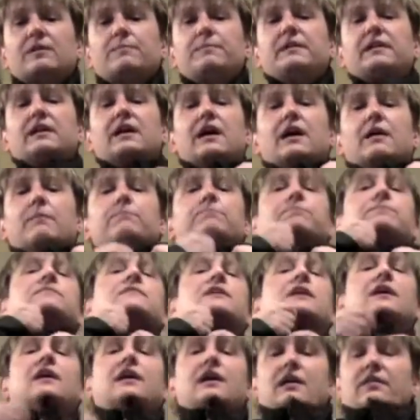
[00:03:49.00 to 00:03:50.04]
zip it up.
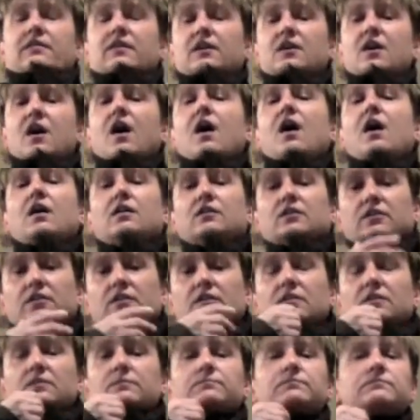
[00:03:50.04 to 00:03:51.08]
The
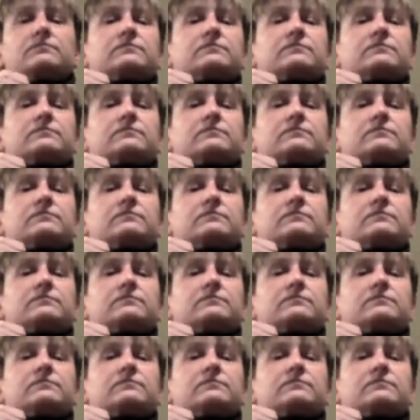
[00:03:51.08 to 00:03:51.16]
collar